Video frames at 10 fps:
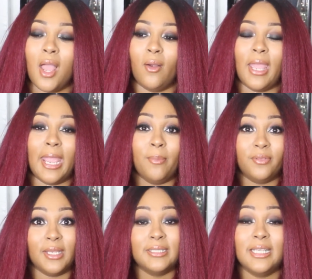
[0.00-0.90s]
Okay,
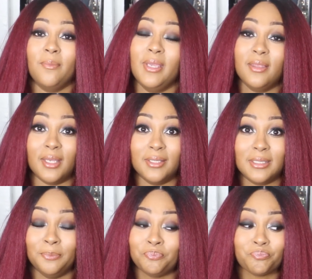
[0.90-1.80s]
but they sent me
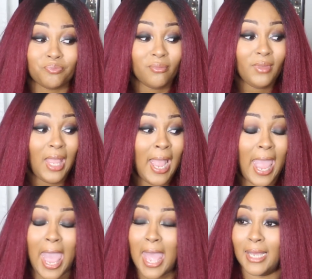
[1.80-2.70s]
this
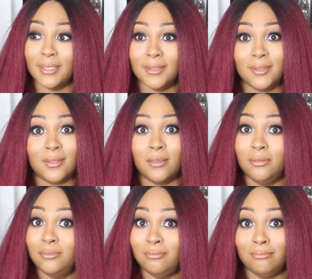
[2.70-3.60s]
and
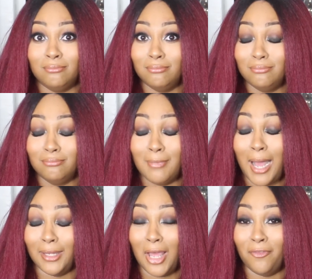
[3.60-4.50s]

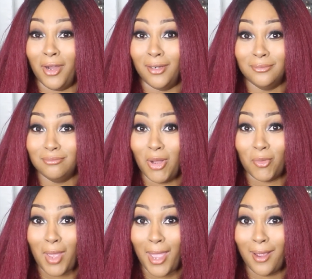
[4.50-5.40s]
I love her.
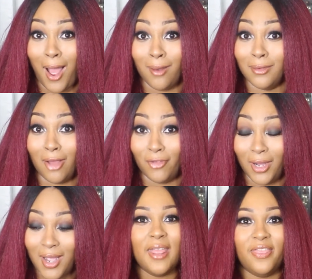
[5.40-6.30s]
Okay, I love
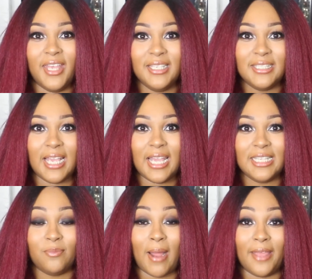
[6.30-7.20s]
her. This
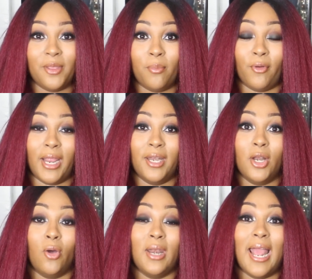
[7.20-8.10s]
is by the brand
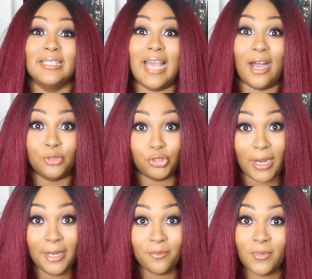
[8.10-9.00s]
known as
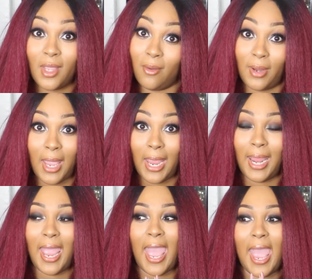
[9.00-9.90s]
Outre.
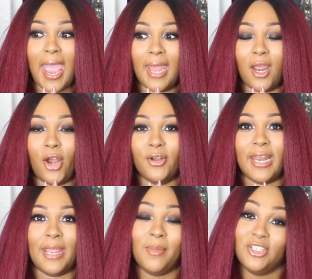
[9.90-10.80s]
Okay, and her
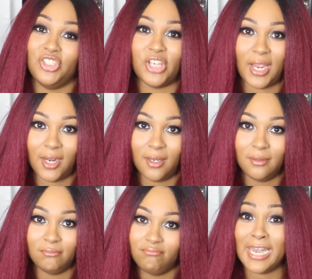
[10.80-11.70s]
name is
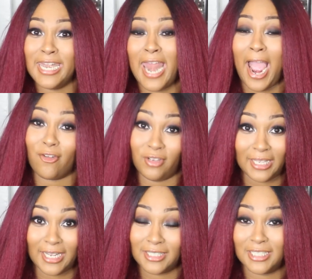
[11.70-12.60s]
Jada. Not
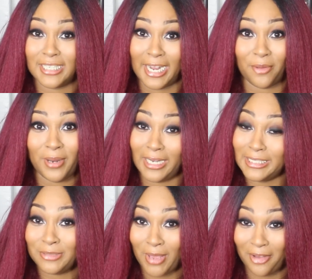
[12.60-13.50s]
related to Jada
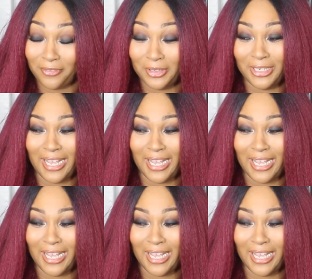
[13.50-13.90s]
Pinkett Smith.